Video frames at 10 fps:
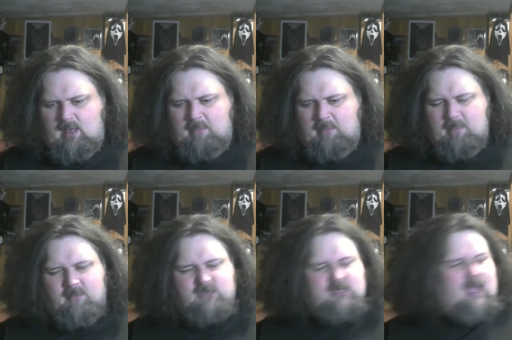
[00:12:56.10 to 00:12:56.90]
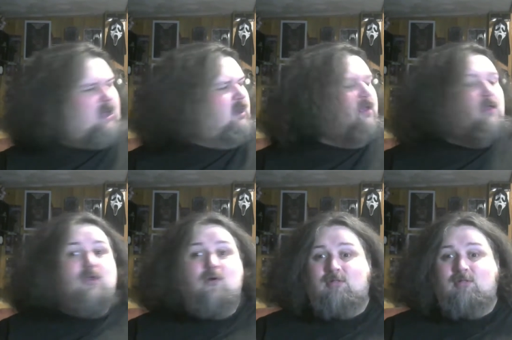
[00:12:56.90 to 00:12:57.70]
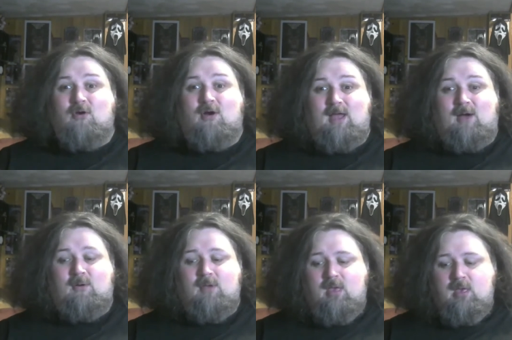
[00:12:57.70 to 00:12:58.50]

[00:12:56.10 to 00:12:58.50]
My memory shot. You all saw it, though.